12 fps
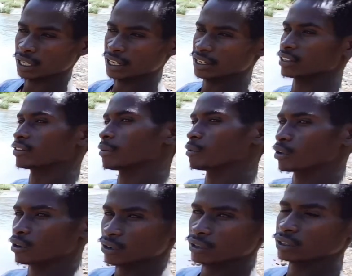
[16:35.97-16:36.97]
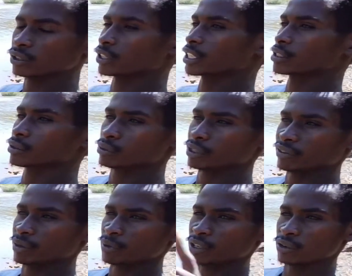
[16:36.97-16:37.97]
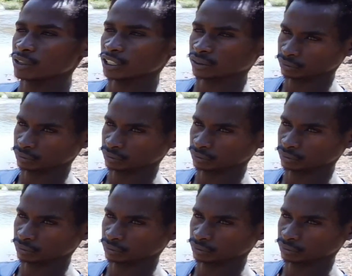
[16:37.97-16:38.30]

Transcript: and River Mogor connects to River Migori.